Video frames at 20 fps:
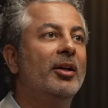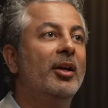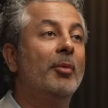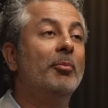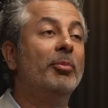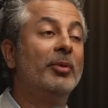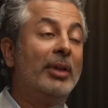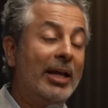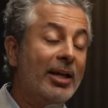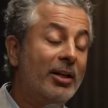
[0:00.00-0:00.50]

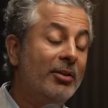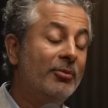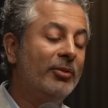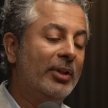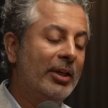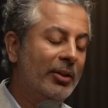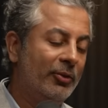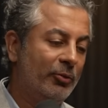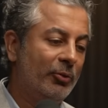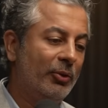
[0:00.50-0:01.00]
ablative
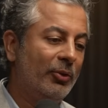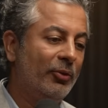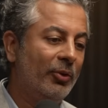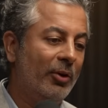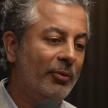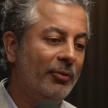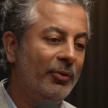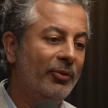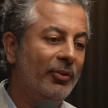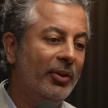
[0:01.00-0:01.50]
laser
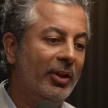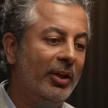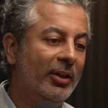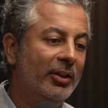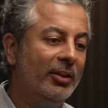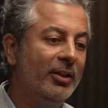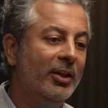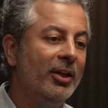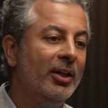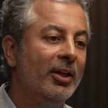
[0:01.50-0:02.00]

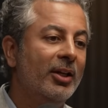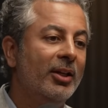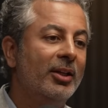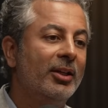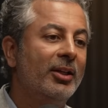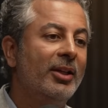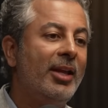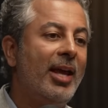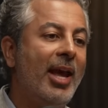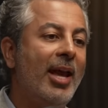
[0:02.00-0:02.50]
resurfacing
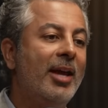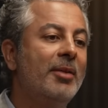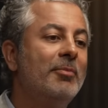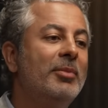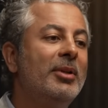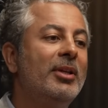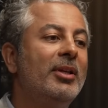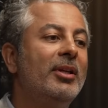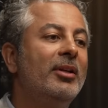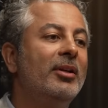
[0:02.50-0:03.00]
can
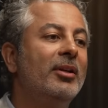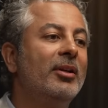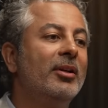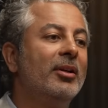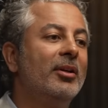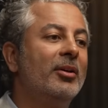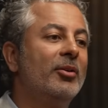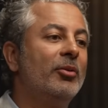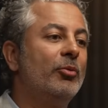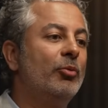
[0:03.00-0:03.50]
be
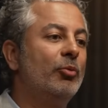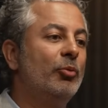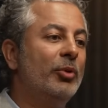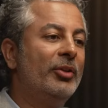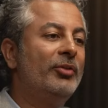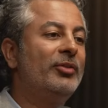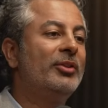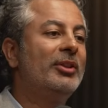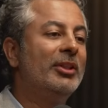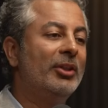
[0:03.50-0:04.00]

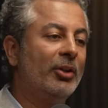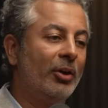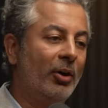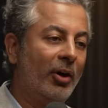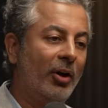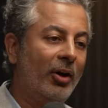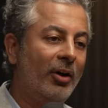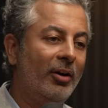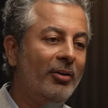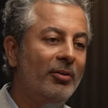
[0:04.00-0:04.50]

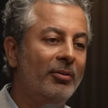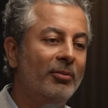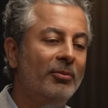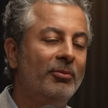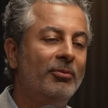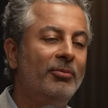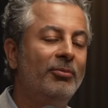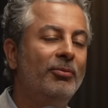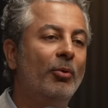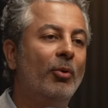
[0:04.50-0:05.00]
riskier
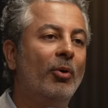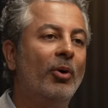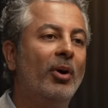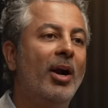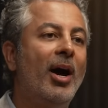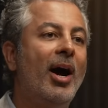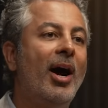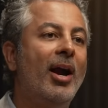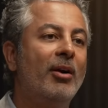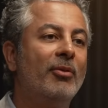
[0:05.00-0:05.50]
for
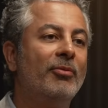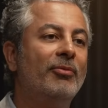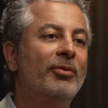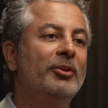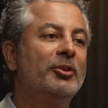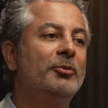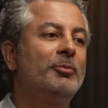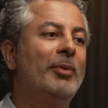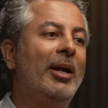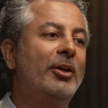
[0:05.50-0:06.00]
higher
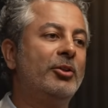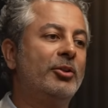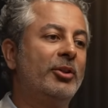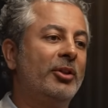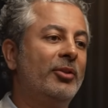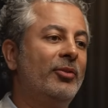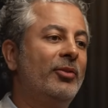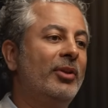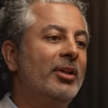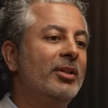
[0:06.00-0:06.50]

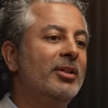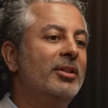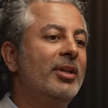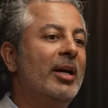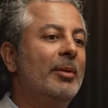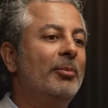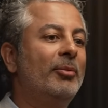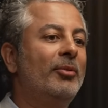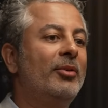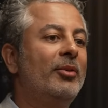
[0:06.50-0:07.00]
Fitzpatrick skin
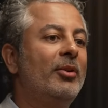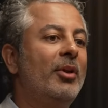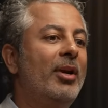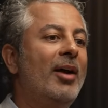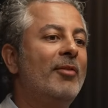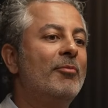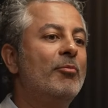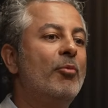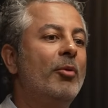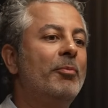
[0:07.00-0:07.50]
types that
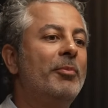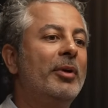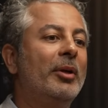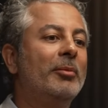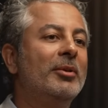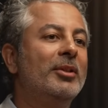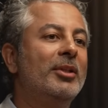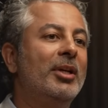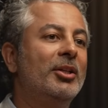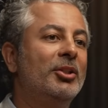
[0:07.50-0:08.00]
have more
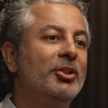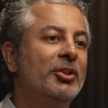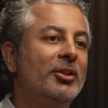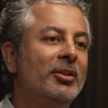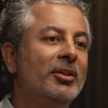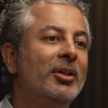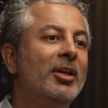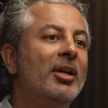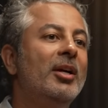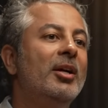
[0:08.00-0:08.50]

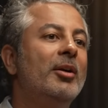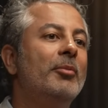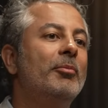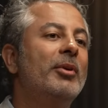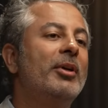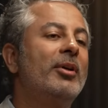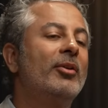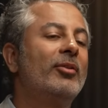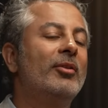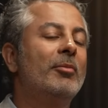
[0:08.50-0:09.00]
pigmentation
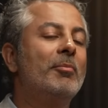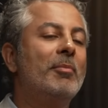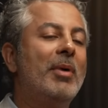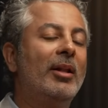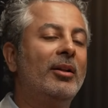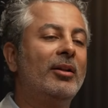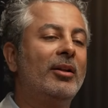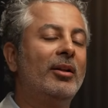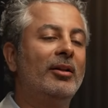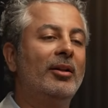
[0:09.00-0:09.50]
because the
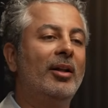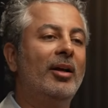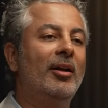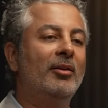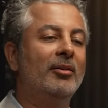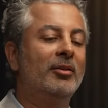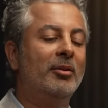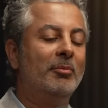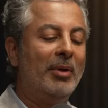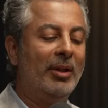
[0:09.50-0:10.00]

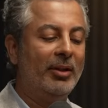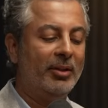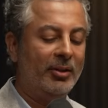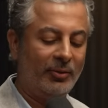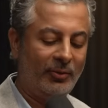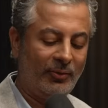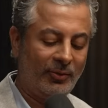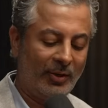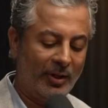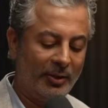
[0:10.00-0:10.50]
melanin, the
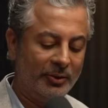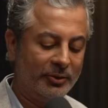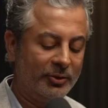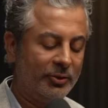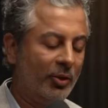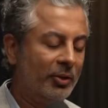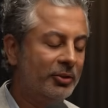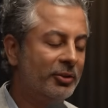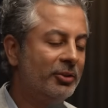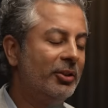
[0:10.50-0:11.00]
melanin cells
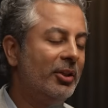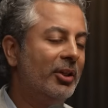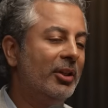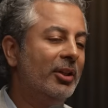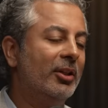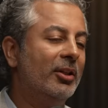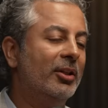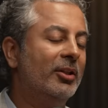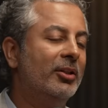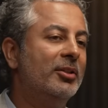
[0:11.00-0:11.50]
are
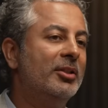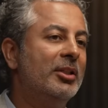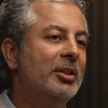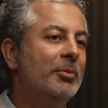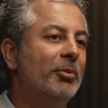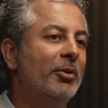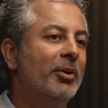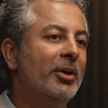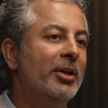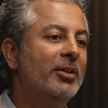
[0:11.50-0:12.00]
sitting
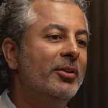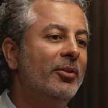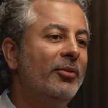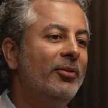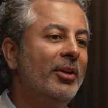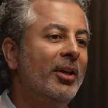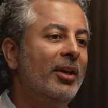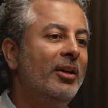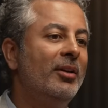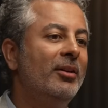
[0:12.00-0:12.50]
deeper in the
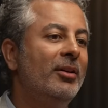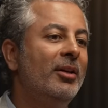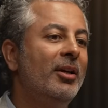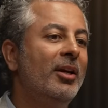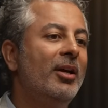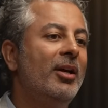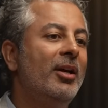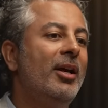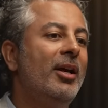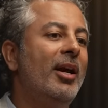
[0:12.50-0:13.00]
skin,
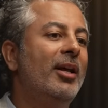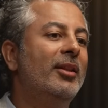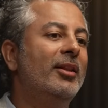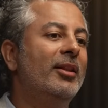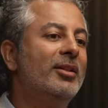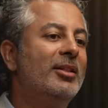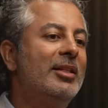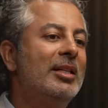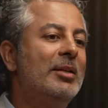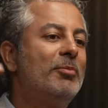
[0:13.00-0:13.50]
and
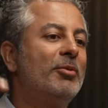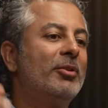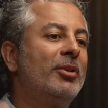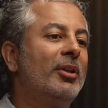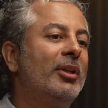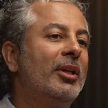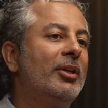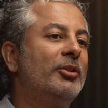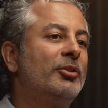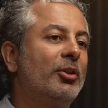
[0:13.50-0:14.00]
the deeper the
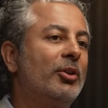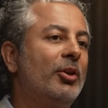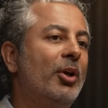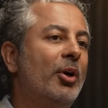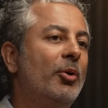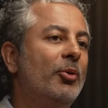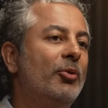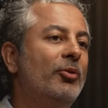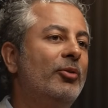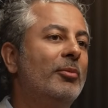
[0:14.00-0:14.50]
laser
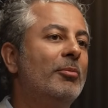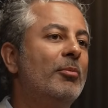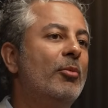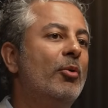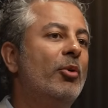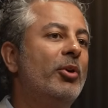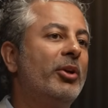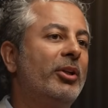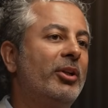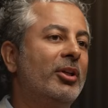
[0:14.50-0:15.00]
goes, the
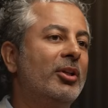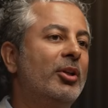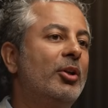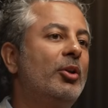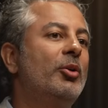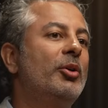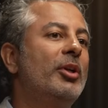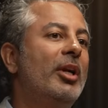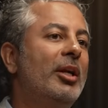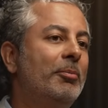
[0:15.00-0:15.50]
more it can
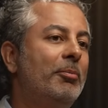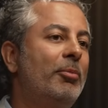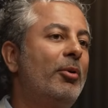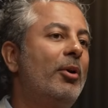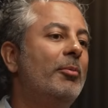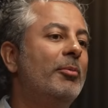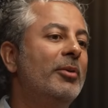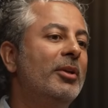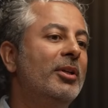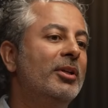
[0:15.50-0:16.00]
create
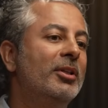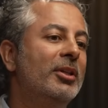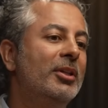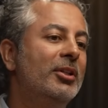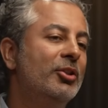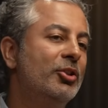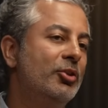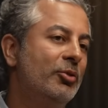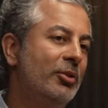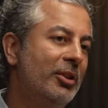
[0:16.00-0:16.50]
permanent
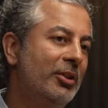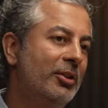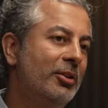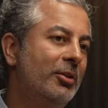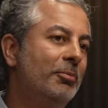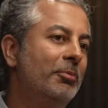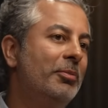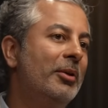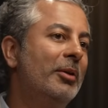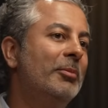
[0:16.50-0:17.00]
injury
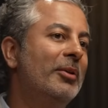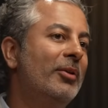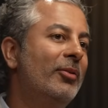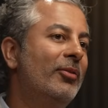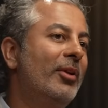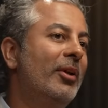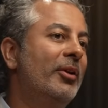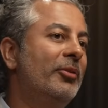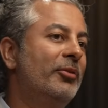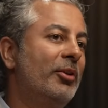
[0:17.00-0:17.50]
to pigment
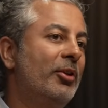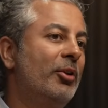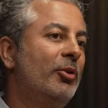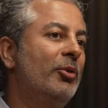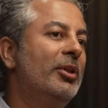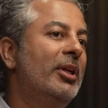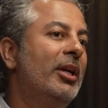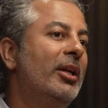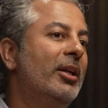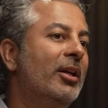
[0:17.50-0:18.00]
cells and
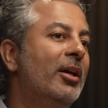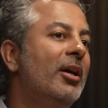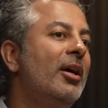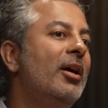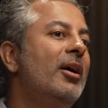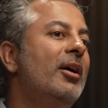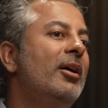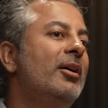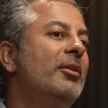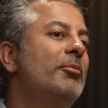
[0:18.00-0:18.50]
create
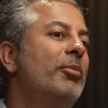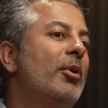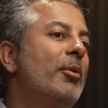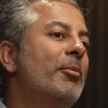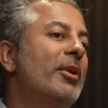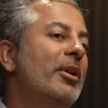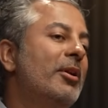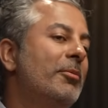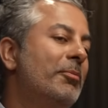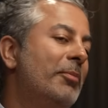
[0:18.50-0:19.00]

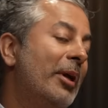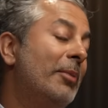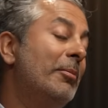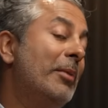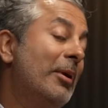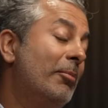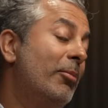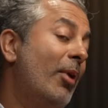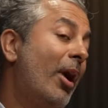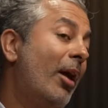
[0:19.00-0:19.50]
permanent
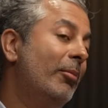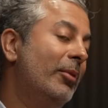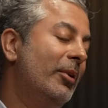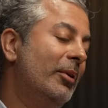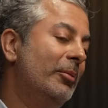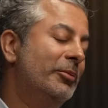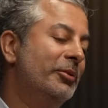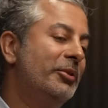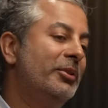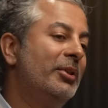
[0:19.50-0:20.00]
pigment
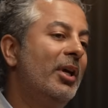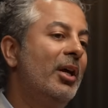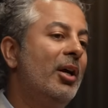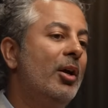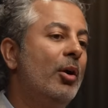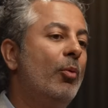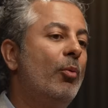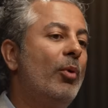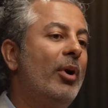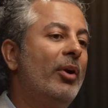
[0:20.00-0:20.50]
problems.
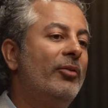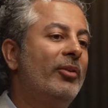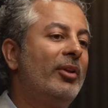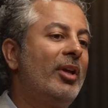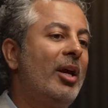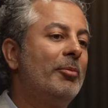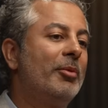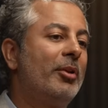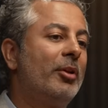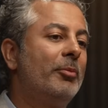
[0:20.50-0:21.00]
Whereas the
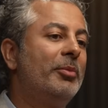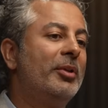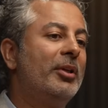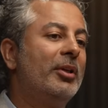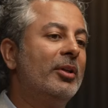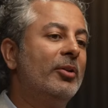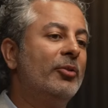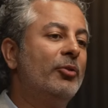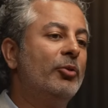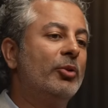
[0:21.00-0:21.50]
chemical
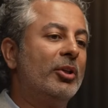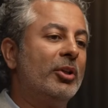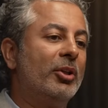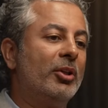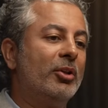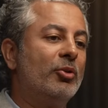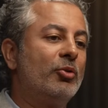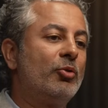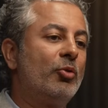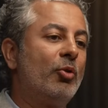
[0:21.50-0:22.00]
peels, you can
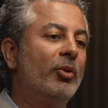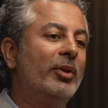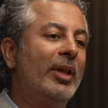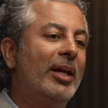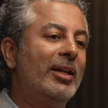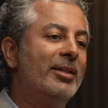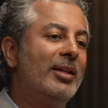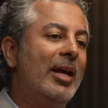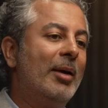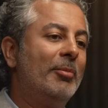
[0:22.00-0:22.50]
control
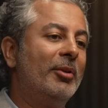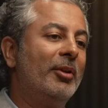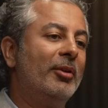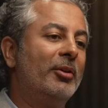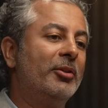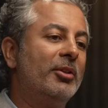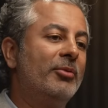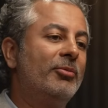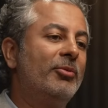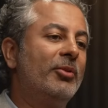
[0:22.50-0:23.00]
that depth a
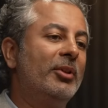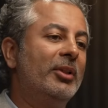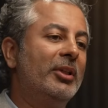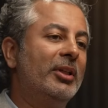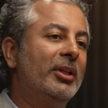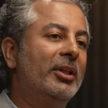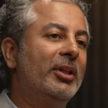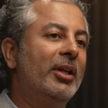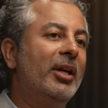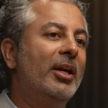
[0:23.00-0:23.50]
little
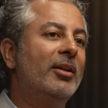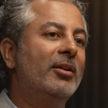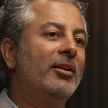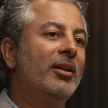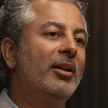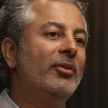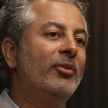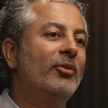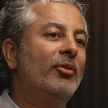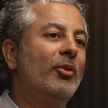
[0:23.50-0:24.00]
differently. And,
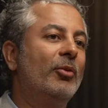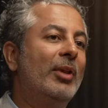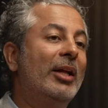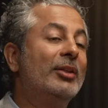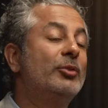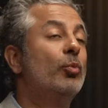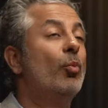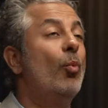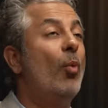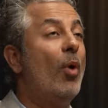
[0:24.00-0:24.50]
and so
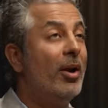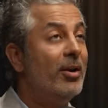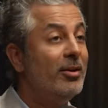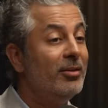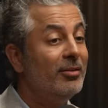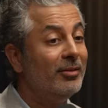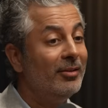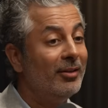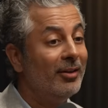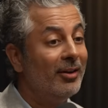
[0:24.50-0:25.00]
that's
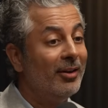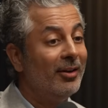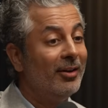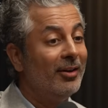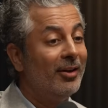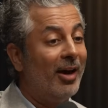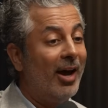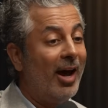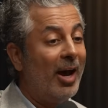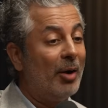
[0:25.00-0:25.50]
one,
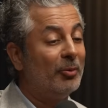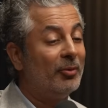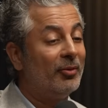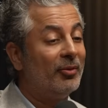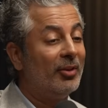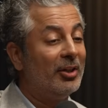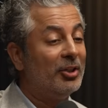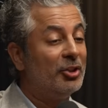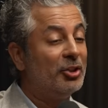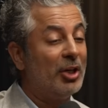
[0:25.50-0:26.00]
I would
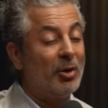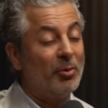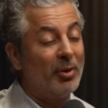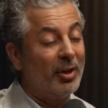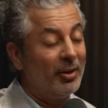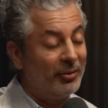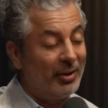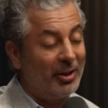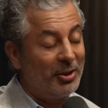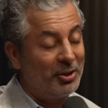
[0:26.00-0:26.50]
say,
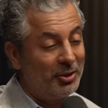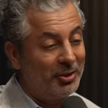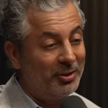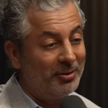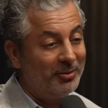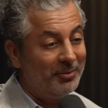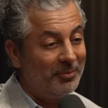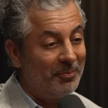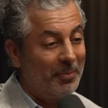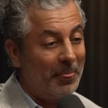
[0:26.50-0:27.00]

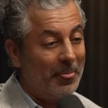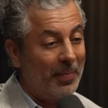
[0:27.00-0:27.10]
generalization